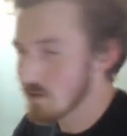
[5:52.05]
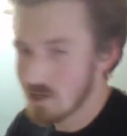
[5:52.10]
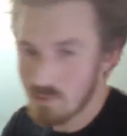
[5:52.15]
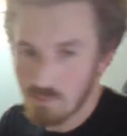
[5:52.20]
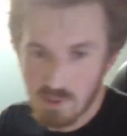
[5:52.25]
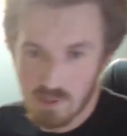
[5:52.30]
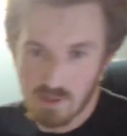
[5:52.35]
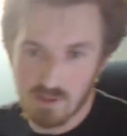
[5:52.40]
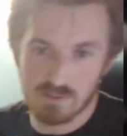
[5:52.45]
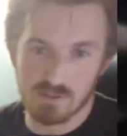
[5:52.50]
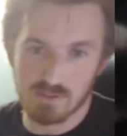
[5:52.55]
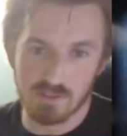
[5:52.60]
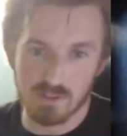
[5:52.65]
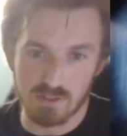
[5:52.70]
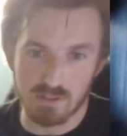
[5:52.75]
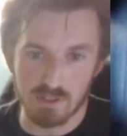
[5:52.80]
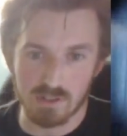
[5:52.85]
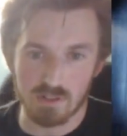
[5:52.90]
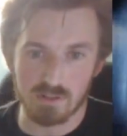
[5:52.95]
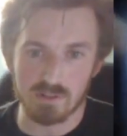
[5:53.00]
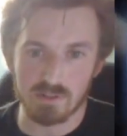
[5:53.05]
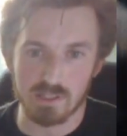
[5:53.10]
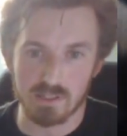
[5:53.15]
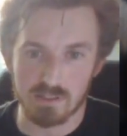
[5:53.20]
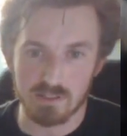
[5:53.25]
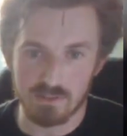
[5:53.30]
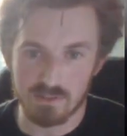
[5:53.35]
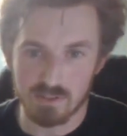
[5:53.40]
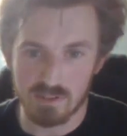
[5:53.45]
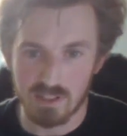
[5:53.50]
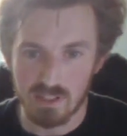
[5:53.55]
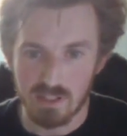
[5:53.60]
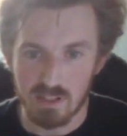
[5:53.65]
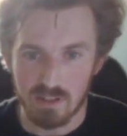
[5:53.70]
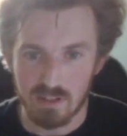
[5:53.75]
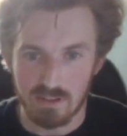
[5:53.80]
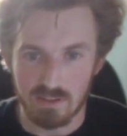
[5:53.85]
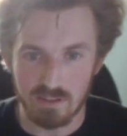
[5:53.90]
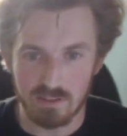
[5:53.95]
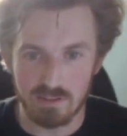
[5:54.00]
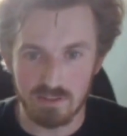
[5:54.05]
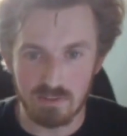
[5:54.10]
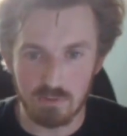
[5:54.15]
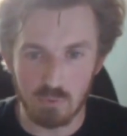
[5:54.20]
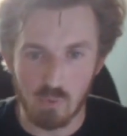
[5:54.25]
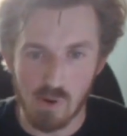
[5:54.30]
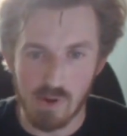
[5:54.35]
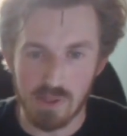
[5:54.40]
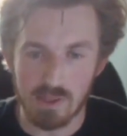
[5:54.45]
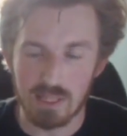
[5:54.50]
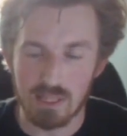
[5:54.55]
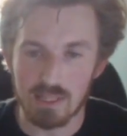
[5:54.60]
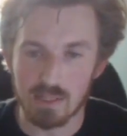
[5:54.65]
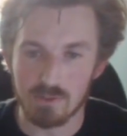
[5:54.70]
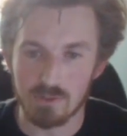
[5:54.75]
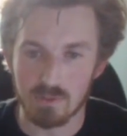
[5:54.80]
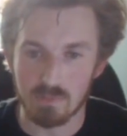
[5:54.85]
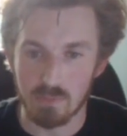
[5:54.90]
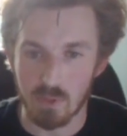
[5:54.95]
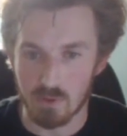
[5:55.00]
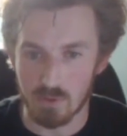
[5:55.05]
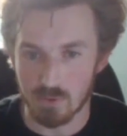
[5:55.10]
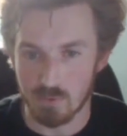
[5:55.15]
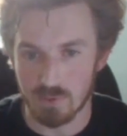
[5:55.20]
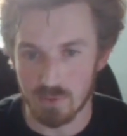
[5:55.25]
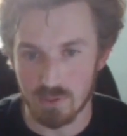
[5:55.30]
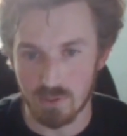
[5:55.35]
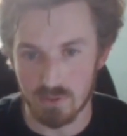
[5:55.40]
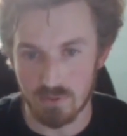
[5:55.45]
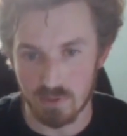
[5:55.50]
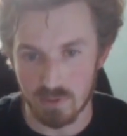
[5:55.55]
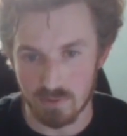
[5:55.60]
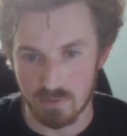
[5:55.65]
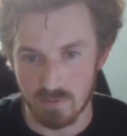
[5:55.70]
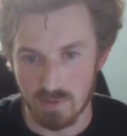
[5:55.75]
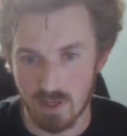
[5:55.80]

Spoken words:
comparison to note is this is one of the electric motors we're using.